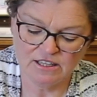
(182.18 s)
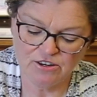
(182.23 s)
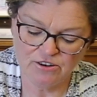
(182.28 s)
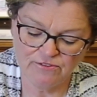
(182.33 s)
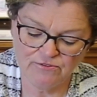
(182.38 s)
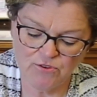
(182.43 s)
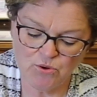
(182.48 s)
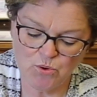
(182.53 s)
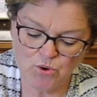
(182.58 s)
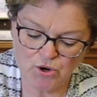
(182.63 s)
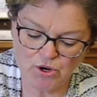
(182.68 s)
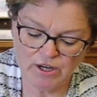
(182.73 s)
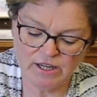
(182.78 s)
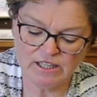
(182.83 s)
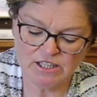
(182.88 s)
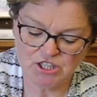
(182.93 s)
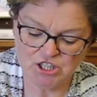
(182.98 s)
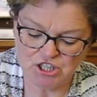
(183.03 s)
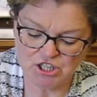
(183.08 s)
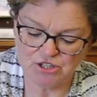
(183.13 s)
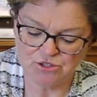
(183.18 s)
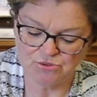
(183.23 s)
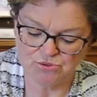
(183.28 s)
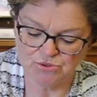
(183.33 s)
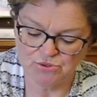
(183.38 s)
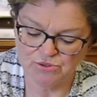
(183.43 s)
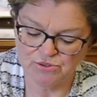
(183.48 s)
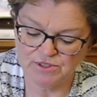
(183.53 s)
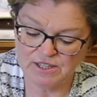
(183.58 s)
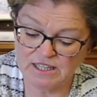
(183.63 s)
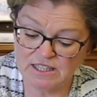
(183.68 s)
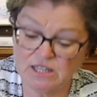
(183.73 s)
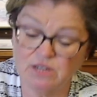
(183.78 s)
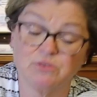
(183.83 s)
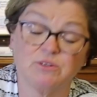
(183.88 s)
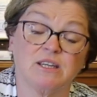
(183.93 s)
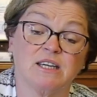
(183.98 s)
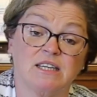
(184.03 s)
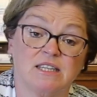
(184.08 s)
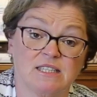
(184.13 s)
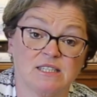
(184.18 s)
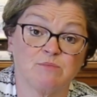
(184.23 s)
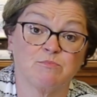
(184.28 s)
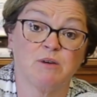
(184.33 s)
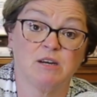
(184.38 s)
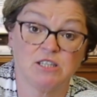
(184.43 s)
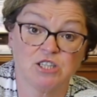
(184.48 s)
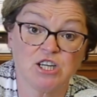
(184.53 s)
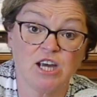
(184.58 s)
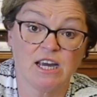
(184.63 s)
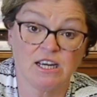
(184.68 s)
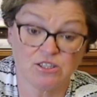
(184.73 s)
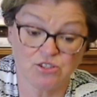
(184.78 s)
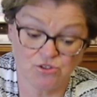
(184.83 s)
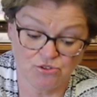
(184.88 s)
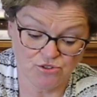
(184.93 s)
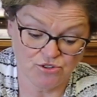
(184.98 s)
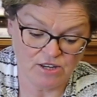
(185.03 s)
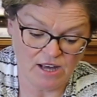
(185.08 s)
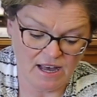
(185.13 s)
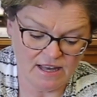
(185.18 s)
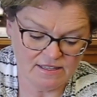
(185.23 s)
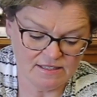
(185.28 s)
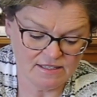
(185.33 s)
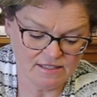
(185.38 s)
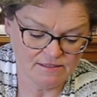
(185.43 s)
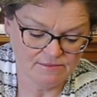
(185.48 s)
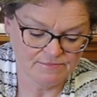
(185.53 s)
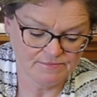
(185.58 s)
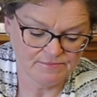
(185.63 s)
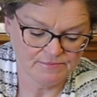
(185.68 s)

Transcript: Therefore, in general, they don't get as much exercise.